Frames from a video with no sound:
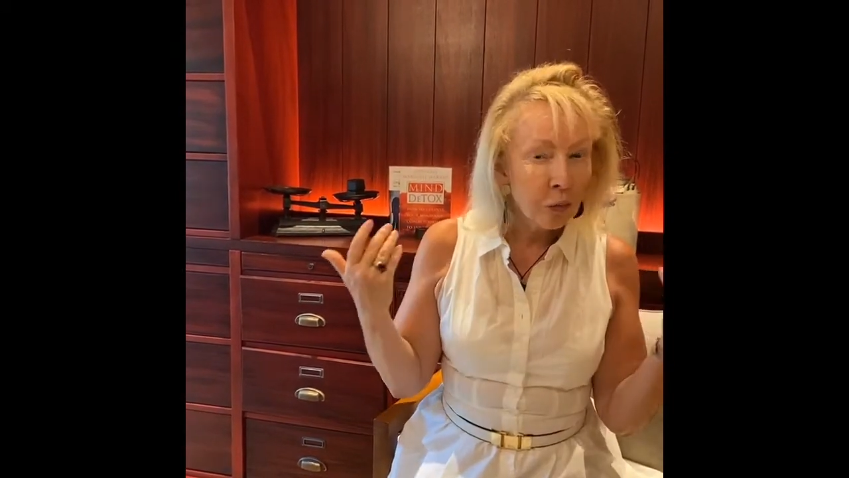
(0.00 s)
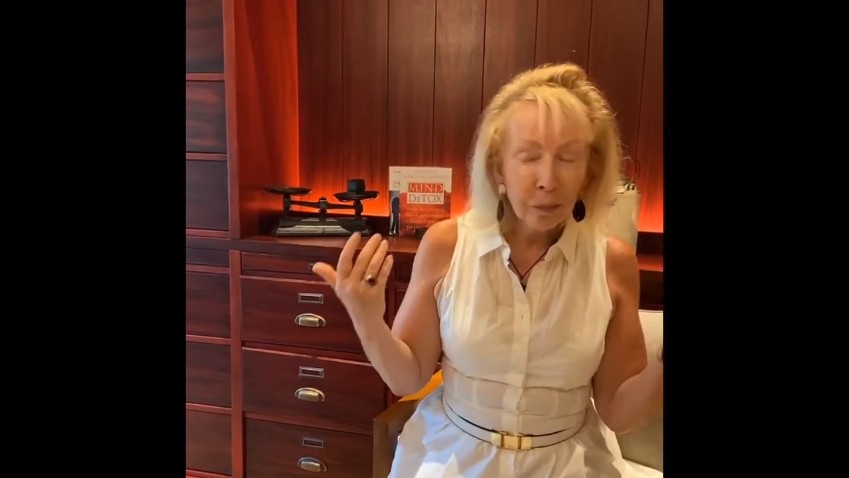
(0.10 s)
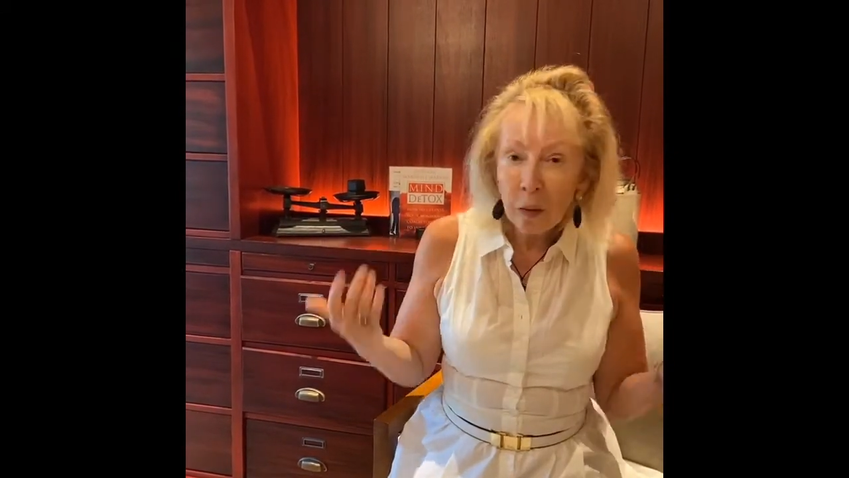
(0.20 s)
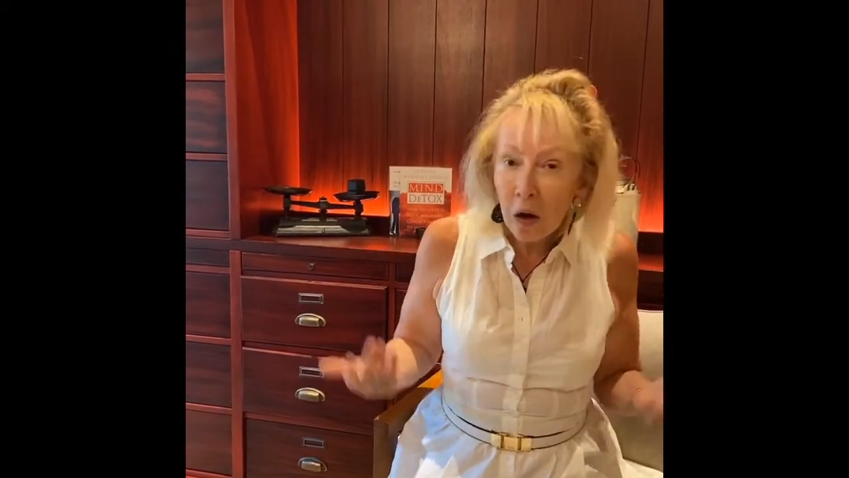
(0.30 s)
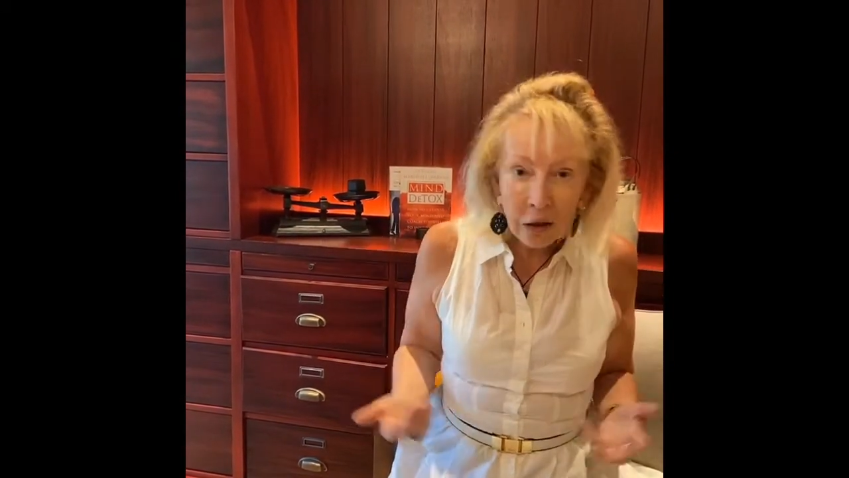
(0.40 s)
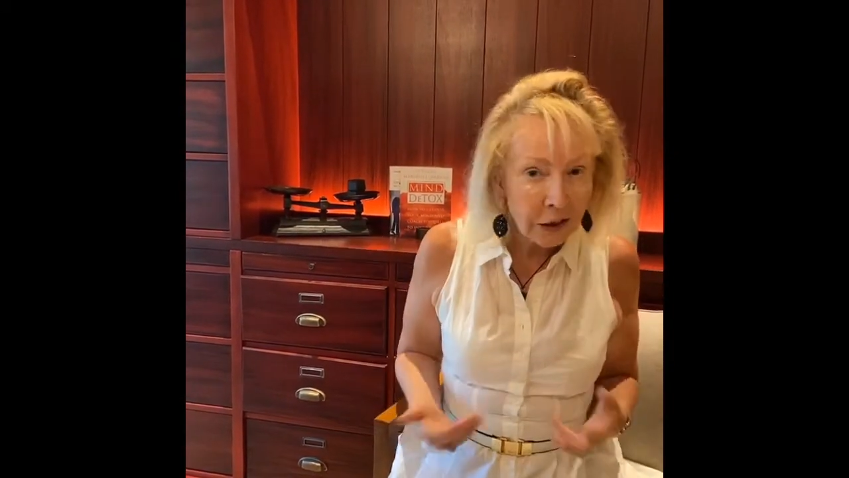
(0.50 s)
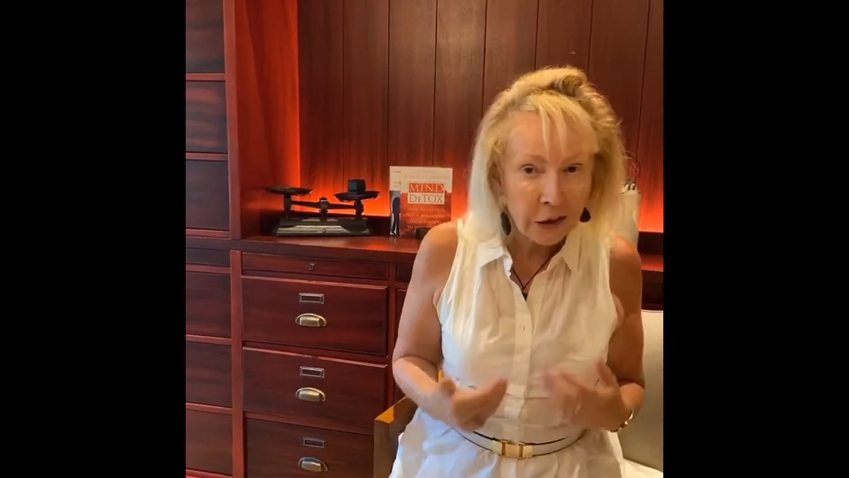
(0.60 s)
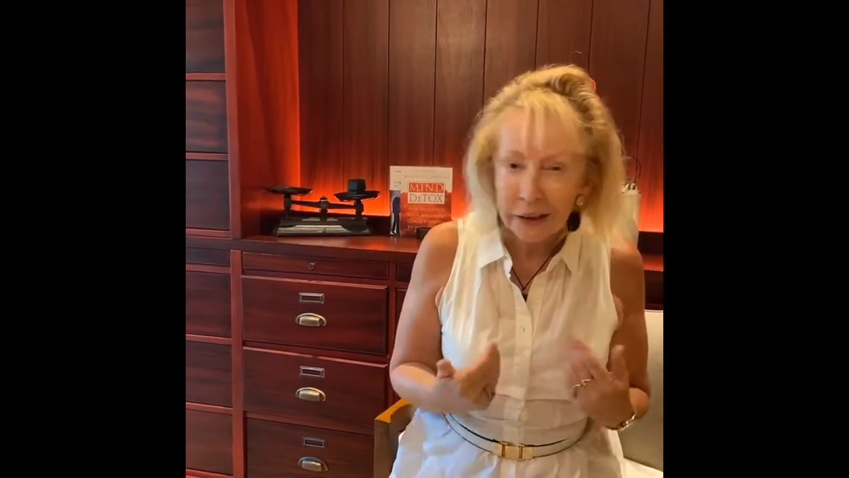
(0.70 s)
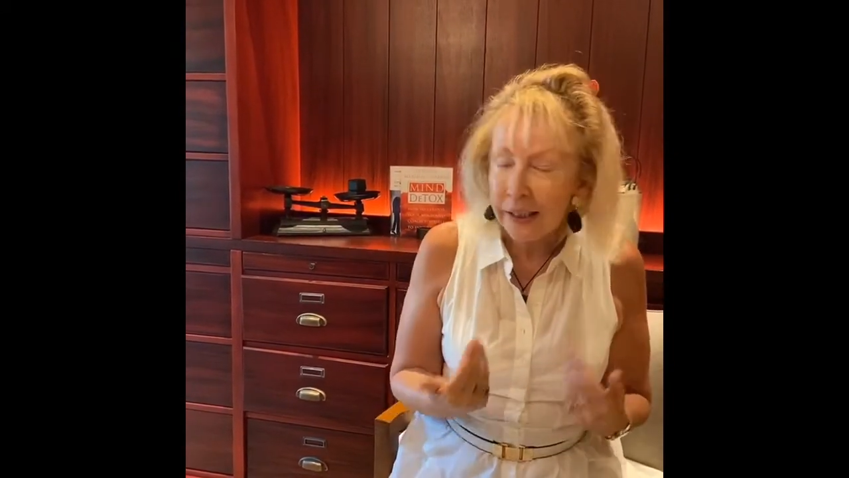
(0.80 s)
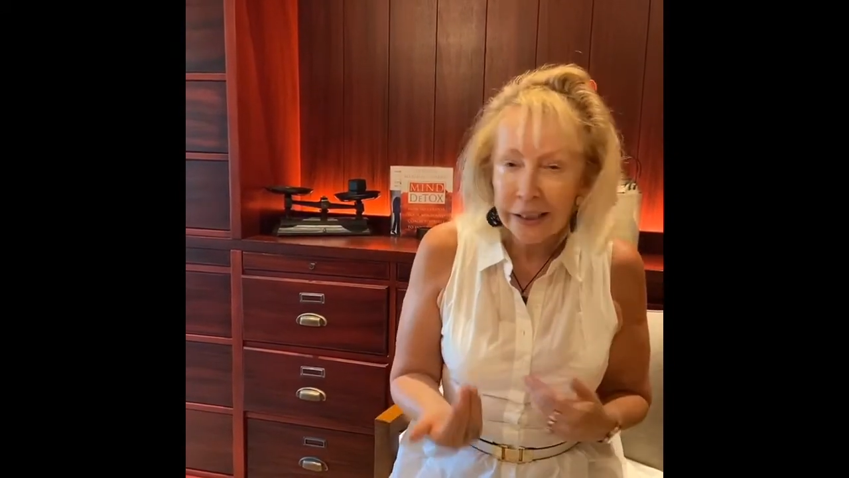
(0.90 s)
polish
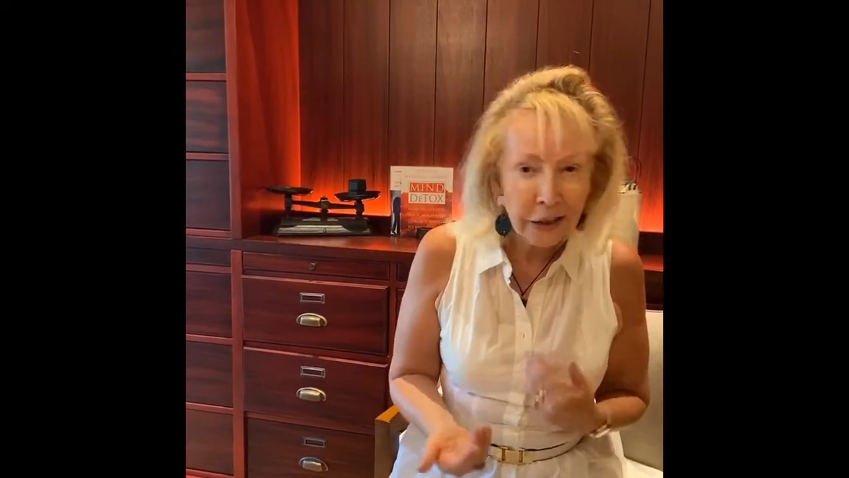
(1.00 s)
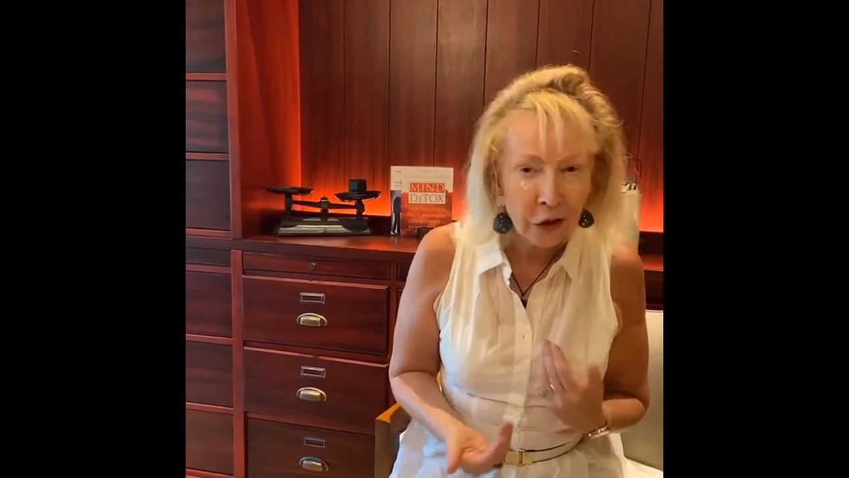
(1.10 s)
the inner